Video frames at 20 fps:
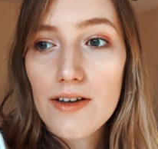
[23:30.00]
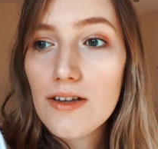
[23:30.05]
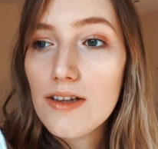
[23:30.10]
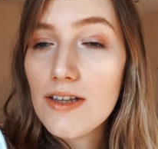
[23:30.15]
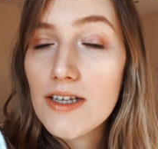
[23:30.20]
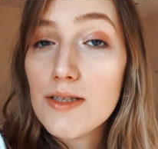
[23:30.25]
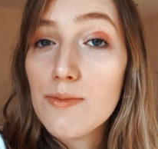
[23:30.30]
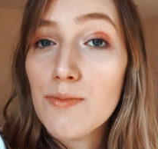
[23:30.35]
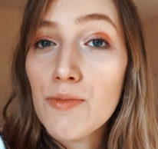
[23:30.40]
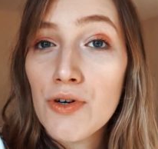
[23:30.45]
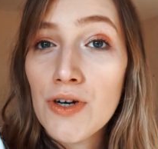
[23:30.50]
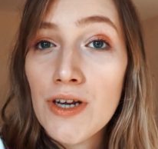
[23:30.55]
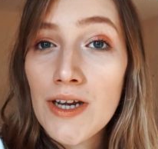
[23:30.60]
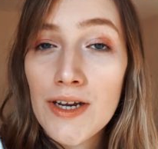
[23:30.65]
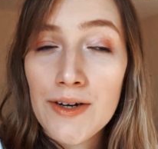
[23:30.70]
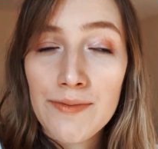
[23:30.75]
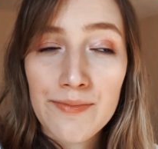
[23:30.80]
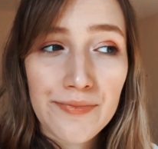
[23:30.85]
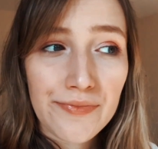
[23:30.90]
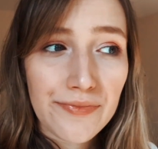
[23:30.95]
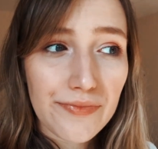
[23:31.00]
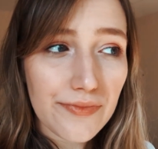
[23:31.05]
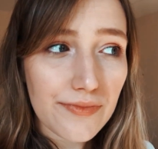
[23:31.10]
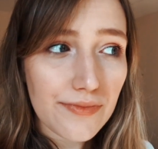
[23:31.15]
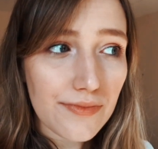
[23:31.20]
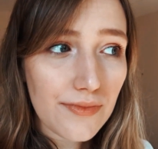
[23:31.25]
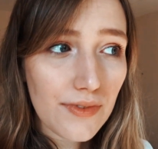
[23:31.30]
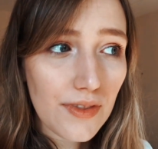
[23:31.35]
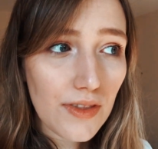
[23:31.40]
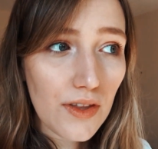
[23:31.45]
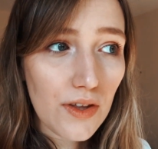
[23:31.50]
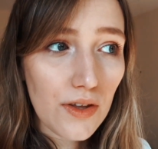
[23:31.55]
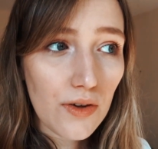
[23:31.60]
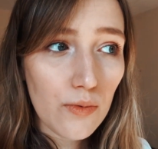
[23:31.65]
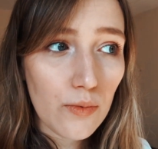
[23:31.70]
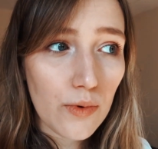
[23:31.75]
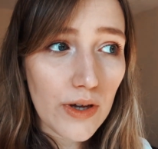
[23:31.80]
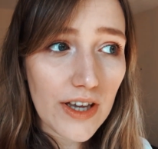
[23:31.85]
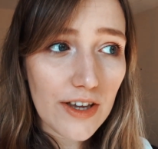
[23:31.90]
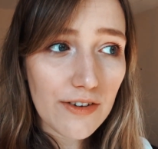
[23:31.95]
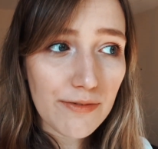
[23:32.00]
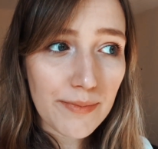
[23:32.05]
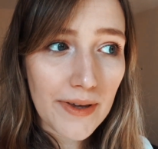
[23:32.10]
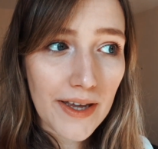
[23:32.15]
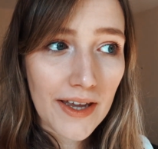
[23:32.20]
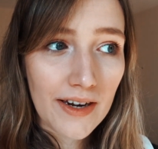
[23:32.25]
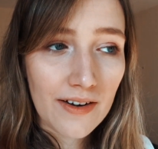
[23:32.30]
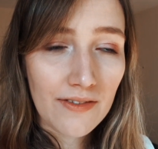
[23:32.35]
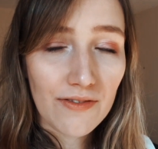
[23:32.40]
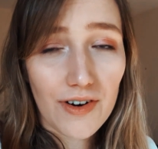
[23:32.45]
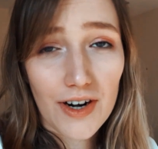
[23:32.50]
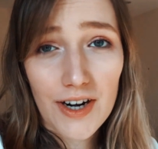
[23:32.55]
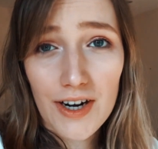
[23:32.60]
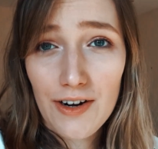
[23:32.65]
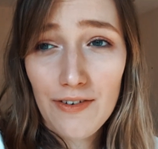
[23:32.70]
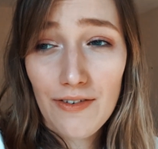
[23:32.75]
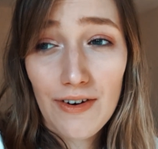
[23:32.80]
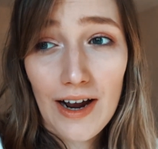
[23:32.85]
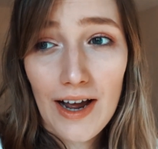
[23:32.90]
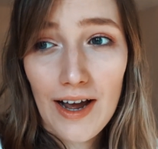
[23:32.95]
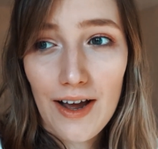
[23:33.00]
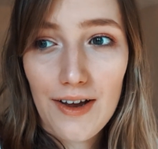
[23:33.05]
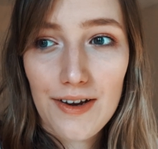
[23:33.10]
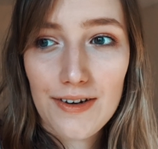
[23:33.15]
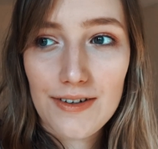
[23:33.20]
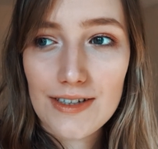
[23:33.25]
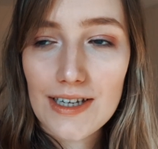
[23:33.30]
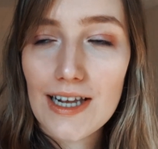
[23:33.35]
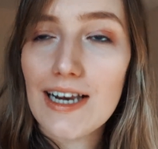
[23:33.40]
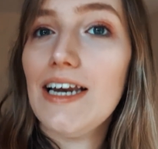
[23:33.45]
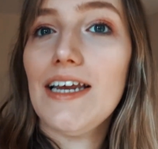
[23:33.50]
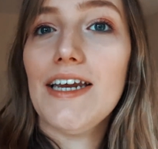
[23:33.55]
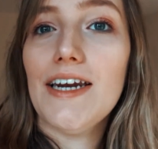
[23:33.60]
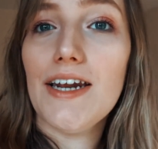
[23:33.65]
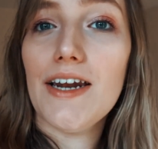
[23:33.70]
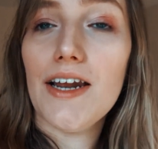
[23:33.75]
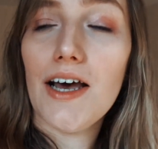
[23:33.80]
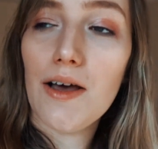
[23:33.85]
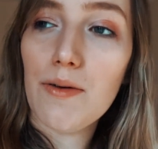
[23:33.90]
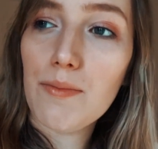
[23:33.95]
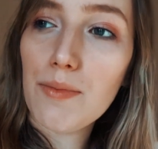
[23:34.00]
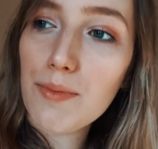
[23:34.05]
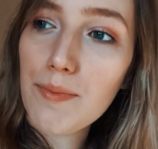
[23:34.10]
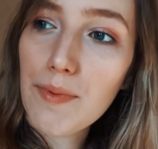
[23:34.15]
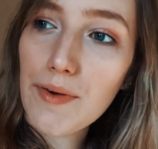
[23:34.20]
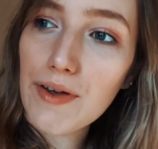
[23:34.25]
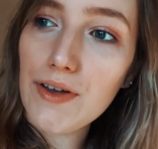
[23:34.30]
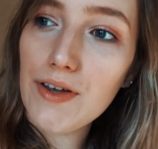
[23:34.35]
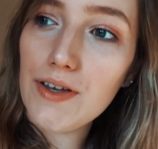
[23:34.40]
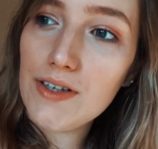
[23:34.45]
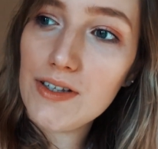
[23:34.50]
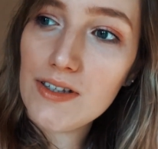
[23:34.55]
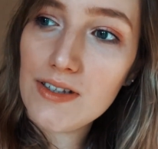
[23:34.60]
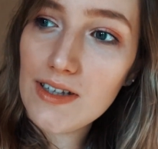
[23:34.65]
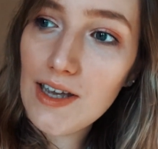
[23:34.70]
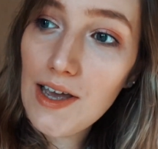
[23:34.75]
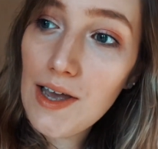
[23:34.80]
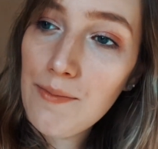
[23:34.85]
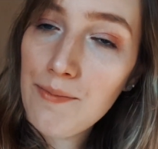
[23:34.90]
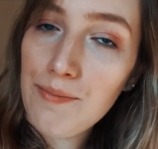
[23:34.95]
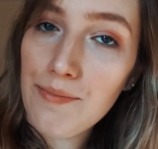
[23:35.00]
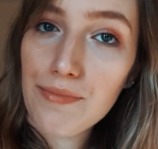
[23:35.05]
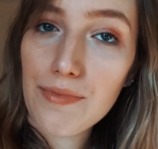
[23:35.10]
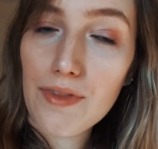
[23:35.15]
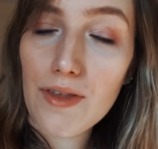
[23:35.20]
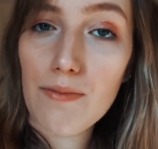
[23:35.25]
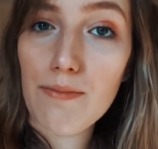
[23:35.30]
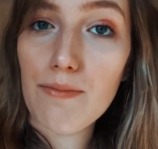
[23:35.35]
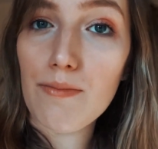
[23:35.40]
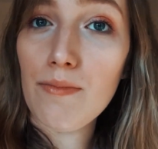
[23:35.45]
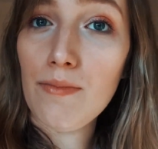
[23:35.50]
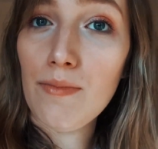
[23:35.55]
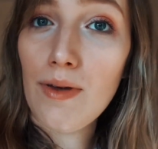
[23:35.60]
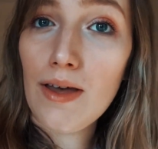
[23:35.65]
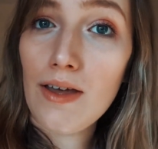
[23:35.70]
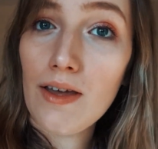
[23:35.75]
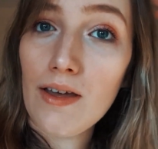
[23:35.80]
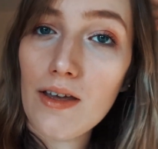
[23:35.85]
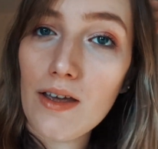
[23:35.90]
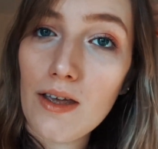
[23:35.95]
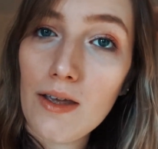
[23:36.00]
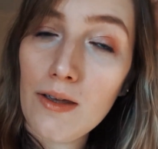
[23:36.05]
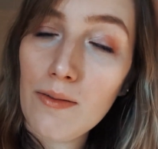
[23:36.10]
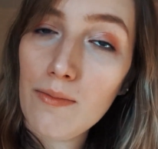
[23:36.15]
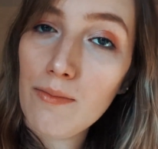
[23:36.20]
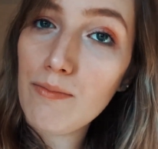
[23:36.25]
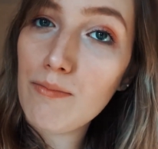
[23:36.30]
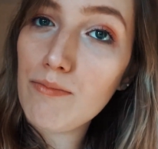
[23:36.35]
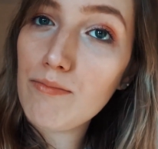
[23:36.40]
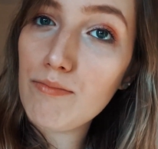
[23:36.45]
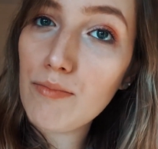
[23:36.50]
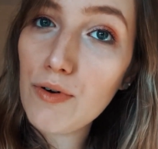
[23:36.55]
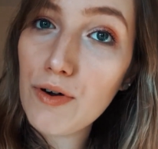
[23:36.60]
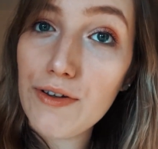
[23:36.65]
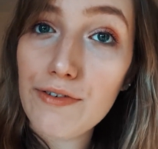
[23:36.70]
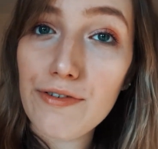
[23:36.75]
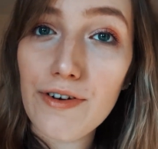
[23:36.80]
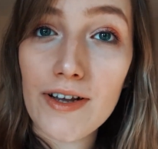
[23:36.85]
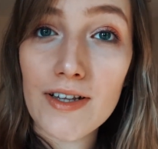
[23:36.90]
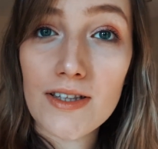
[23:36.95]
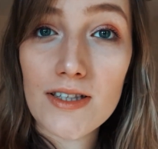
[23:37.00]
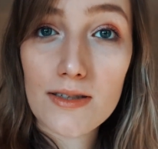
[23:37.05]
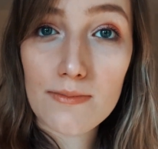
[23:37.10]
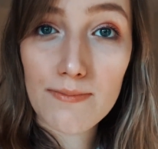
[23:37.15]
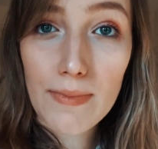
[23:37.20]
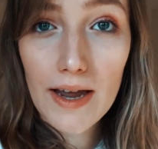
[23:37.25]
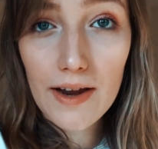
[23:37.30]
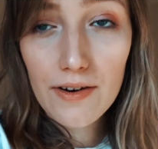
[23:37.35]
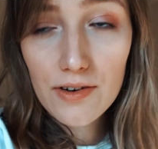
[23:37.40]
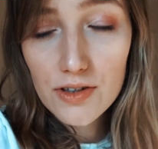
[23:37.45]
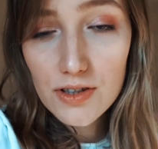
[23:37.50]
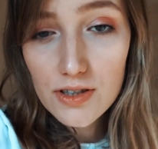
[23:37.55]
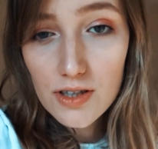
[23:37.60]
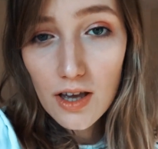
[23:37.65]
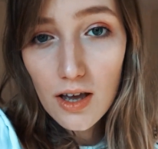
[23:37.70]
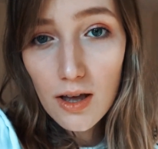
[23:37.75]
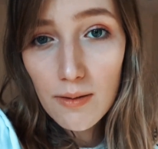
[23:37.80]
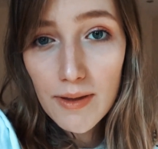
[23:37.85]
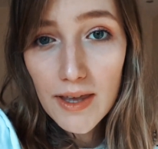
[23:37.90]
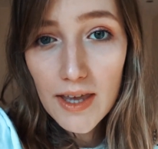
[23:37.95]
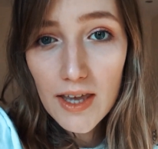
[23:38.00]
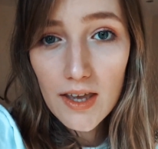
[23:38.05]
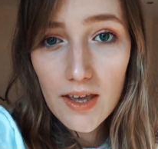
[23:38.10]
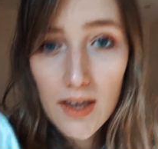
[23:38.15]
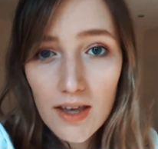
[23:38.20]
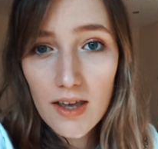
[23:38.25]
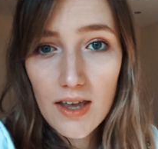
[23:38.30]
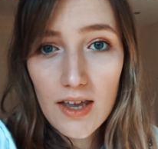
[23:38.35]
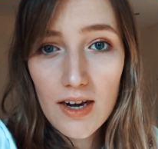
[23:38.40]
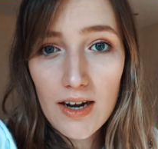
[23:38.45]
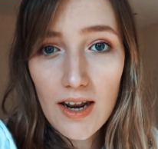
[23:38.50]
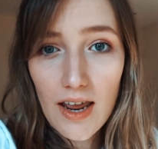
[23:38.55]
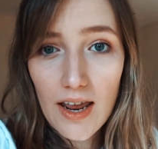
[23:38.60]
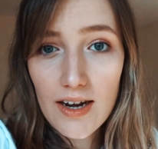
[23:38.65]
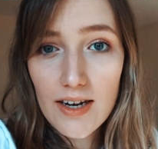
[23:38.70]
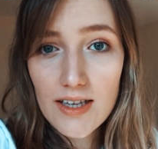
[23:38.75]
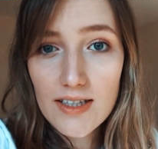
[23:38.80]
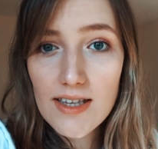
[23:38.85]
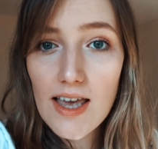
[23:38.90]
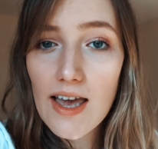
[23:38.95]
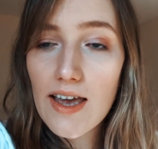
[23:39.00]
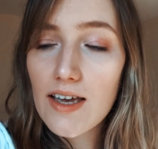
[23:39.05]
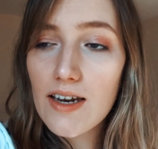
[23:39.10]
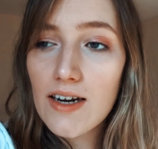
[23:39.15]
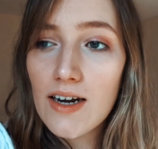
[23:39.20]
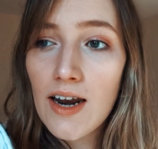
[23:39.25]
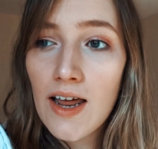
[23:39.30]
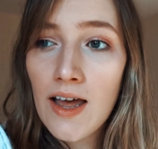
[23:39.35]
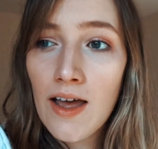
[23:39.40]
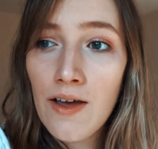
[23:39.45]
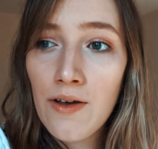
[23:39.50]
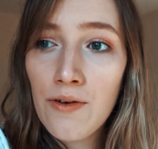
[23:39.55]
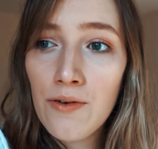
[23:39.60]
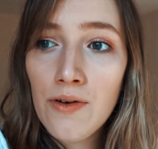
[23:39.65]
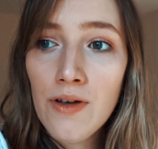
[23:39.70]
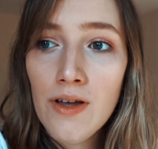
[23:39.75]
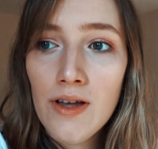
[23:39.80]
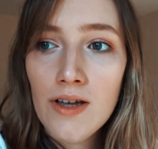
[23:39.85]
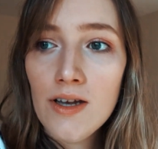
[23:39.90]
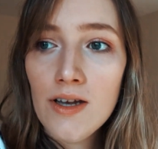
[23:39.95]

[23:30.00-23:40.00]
This morning, we have been running around cleaning up because my boyfriend's parents are coming in any second now.